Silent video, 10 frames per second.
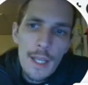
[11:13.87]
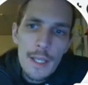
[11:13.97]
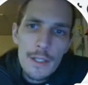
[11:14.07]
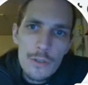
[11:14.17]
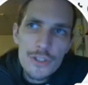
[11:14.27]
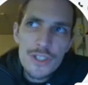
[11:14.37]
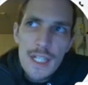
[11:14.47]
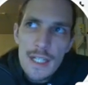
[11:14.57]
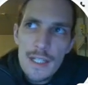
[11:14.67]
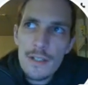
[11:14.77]
you'll
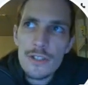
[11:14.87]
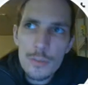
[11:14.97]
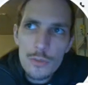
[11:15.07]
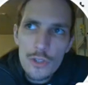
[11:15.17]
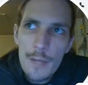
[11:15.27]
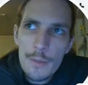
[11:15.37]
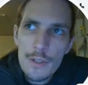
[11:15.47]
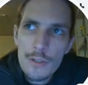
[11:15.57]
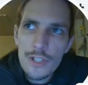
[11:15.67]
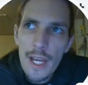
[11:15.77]
see the
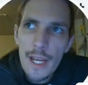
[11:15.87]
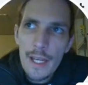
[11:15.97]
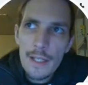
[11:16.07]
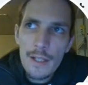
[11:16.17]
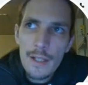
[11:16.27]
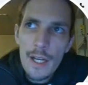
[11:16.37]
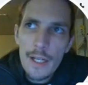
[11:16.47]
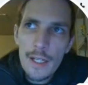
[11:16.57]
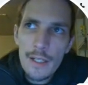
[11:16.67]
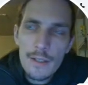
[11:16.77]
subscribers, and
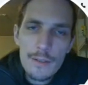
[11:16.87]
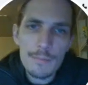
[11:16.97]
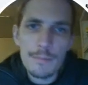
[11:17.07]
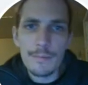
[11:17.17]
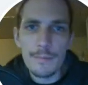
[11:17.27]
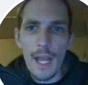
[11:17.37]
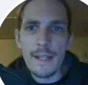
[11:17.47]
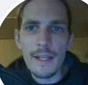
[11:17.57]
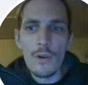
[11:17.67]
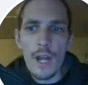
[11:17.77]
I
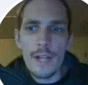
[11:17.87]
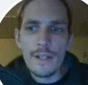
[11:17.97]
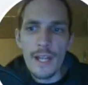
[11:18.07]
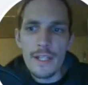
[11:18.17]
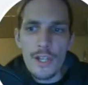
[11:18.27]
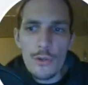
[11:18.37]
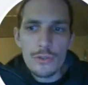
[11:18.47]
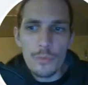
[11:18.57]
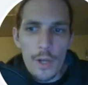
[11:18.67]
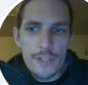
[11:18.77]
don't I
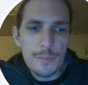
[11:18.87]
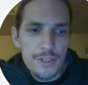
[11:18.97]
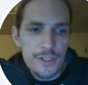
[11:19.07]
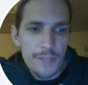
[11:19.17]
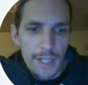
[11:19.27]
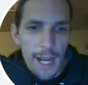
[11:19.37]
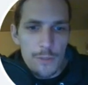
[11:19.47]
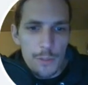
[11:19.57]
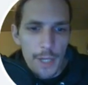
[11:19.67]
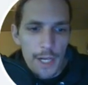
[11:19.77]
use one specific
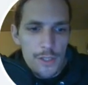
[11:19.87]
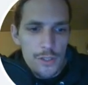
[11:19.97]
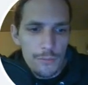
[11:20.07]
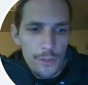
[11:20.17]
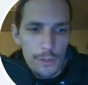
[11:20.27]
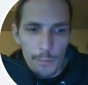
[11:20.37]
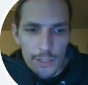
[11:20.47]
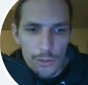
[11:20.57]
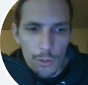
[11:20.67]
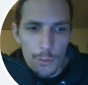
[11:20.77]
capture page for my
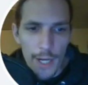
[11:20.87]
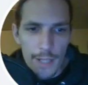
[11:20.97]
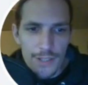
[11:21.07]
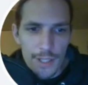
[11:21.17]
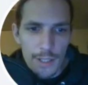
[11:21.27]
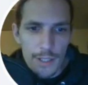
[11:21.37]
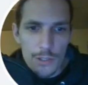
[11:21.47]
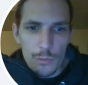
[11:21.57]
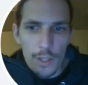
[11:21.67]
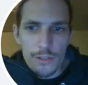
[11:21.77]
solo ads, and then I
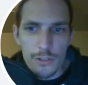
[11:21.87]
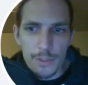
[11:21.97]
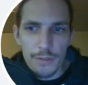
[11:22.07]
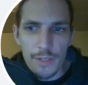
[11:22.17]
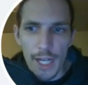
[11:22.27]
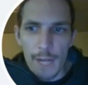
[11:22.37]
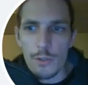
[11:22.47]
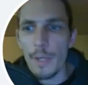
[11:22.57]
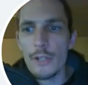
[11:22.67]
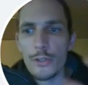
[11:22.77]
use one specific capture
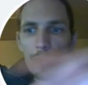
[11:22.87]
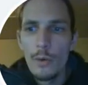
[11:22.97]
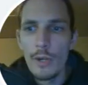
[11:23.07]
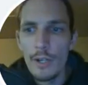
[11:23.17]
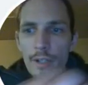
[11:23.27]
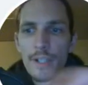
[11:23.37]
page for